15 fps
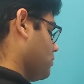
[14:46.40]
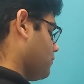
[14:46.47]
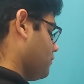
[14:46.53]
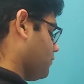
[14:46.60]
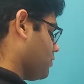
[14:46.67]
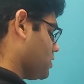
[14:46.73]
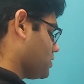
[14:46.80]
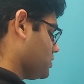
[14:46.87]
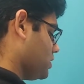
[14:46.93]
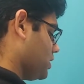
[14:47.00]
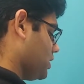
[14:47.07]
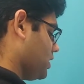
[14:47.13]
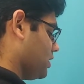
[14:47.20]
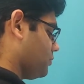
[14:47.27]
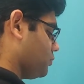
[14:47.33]

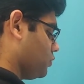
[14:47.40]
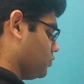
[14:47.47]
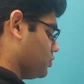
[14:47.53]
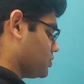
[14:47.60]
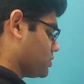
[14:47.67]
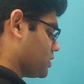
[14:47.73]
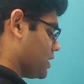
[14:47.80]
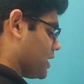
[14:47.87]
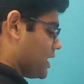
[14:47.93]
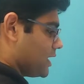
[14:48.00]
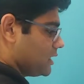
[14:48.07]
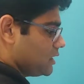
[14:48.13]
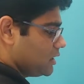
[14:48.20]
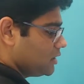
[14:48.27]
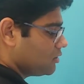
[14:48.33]
48 posts.
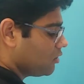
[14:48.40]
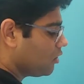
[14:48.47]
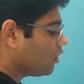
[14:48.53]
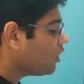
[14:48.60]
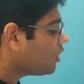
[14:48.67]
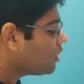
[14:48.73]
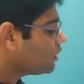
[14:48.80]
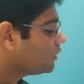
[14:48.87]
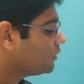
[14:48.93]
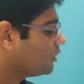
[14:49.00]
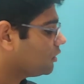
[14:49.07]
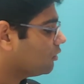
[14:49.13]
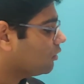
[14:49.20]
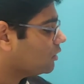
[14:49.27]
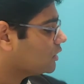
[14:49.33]
I need all the
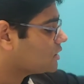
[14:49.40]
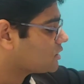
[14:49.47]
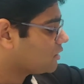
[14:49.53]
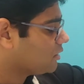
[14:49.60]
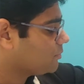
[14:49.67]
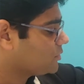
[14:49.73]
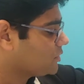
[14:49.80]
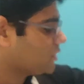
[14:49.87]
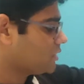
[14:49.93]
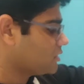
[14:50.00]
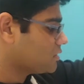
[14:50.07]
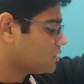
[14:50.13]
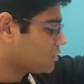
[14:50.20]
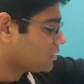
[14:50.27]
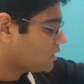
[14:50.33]
good
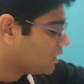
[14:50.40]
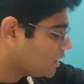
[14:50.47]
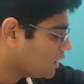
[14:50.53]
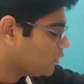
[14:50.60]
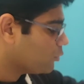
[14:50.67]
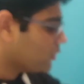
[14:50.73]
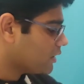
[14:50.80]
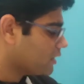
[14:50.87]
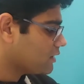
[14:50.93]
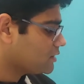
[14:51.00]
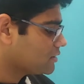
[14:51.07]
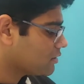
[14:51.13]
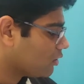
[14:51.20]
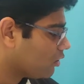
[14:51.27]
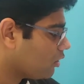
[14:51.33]
descriptions,
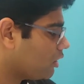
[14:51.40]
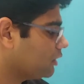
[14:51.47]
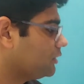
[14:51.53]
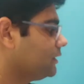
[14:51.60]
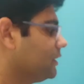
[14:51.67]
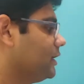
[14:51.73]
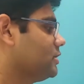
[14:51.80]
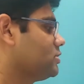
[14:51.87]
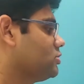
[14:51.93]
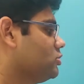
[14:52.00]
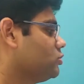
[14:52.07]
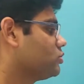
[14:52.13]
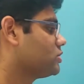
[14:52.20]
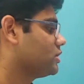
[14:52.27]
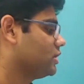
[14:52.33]
keywords, alt text
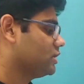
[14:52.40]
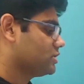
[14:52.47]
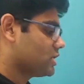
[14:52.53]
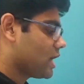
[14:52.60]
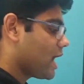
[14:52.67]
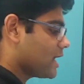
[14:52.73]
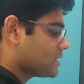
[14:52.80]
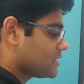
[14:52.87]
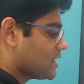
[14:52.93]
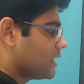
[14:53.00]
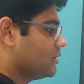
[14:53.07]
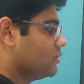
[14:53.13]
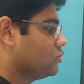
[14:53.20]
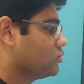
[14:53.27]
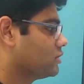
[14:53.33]
usage,
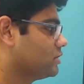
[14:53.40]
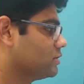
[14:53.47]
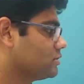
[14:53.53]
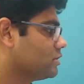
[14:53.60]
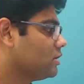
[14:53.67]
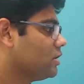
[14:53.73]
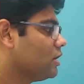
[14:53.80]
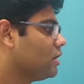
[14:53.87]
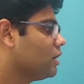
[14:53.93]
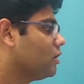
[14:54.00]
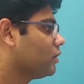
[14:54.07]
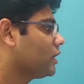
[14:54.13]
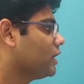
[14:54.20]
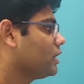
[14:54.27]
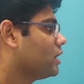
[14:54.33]
hashtag usage.
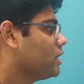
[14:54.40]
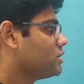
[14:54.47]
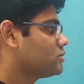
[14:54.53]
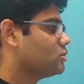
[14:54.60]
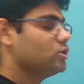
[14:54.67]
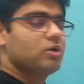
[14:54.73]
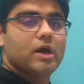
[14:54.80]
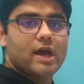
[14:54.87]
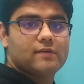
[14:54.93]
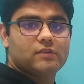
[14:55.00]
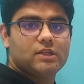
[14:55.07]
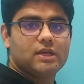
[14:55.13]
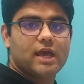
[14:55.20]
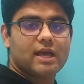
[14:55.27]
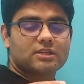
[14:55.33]
Okay, so you have
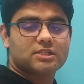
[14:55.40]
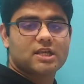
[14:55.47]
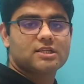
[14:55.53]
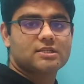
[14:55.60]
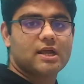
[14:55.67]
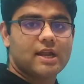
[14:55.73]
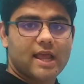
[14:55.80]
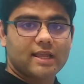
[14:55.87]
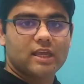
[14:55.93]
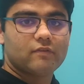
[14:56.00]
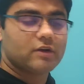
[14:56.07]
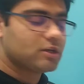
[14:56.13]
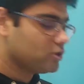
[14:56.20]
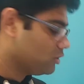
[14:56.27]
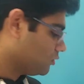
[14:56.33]
the hashtags that I gave
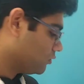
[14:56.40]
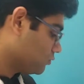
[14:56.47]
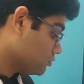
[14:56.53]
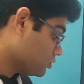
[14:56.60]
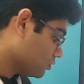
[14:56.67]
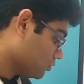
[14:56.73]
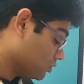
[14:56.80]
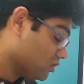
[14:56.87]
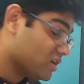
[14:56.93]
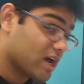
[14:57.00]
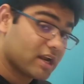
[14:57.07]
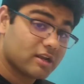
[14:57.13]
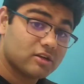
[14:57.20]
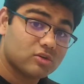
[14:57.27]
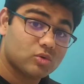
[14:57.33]
it to you, so we
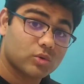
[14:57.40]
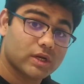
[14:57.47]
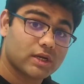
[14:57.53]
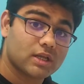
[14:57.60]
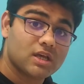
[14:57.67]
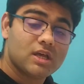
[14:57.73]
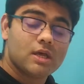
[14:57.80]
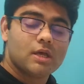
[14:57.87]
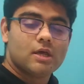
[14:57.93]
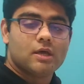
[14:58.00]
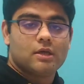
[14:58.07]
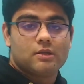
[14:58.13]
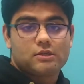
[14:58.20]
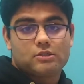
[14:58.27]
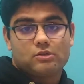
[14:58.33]
gotta do it.
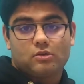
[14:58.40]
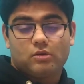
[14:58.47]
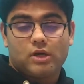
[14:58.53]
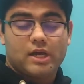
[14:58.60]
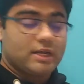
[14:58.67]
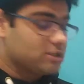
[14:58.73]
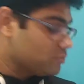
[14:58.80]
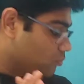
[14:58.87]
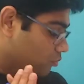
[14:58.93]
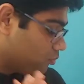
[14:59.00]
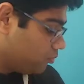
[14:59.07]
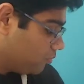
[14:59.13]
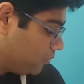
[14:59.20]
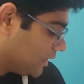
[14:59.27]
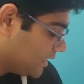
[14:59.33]
So guys,
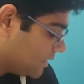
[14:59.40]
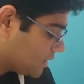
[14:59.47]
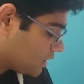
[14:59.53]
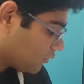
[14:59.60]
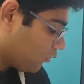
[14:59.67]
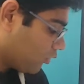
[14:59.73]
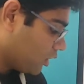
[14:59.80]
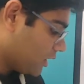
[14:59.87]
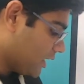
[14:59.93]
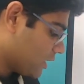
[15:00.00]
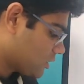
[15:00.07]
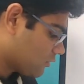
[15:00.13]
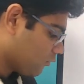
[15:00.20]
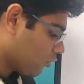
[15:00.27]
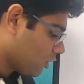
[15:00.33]
please, for
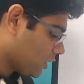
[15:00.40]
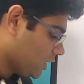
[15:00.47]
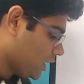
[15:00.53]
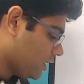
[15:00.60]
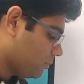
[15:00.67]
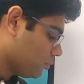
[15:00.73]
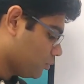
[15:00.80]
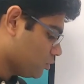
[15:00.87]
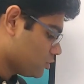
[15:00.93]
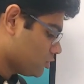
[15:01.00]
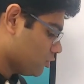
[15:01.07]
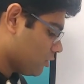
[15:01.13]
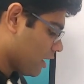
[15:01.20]
next 48 posts, you